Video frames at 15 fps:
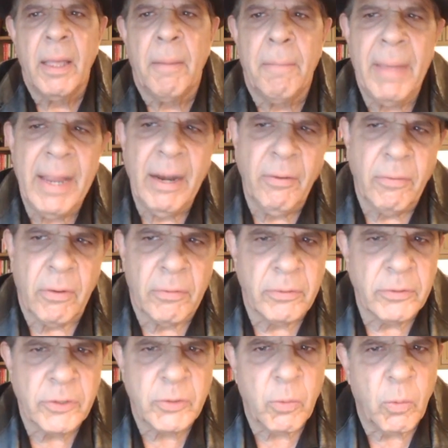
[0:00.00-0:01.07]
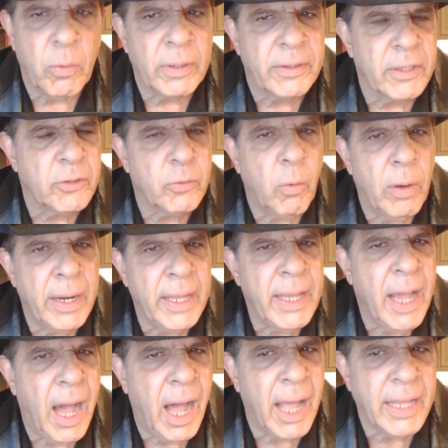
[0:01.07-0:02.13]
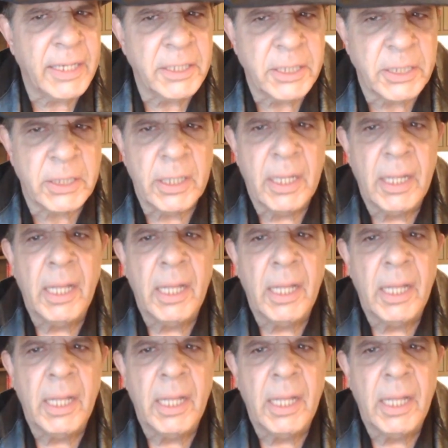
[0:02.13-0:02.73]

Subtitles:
Mare owners with the 20 highest